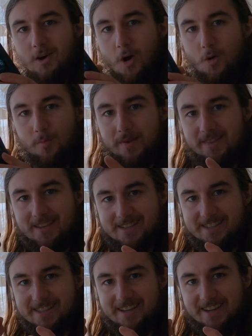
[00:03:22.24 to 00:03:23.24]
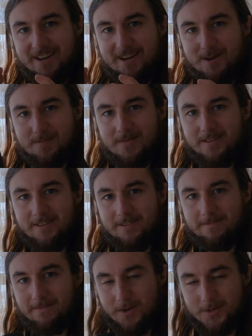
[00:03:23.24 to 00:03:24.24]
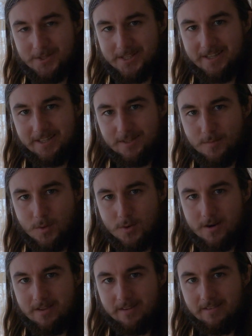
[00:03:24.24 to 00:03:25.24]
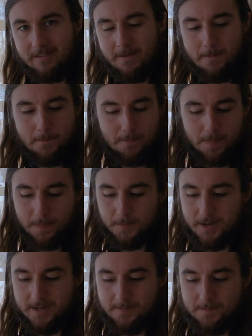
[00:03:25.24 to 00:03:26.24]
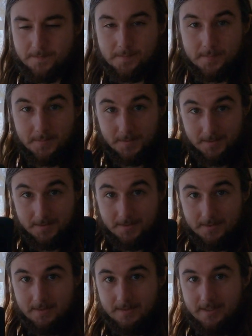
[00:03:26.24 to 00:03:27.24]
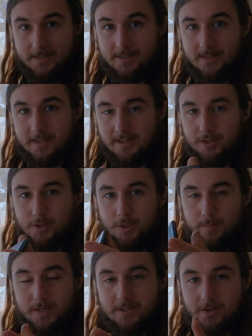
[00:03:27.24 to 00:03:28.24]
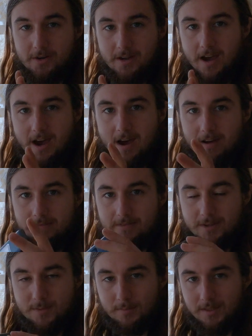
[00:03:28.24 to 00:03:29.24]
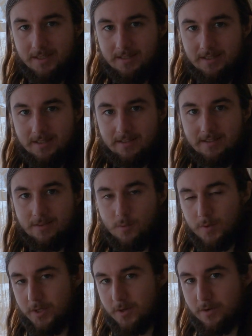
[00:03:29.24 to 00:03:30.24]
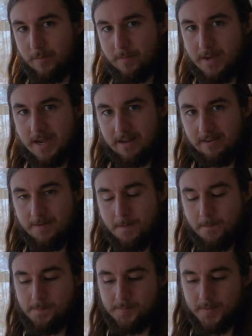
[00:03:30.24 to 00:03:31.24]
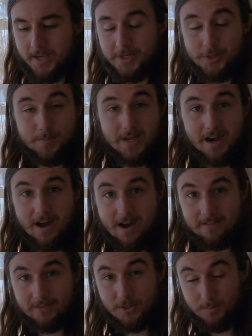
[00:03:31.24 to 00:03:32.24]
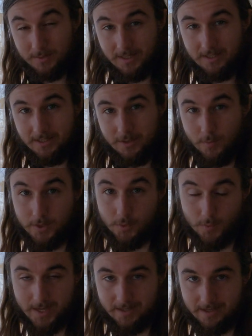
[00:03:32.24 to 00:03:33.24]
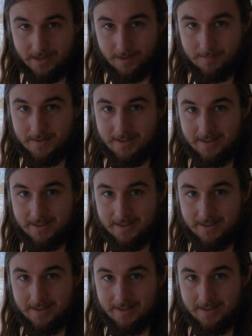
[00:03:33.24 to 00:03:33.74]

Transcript: open this thing up first thing in the morning, right? This thing should be turned off completely when you go to bed. It should be off completely when you wake up.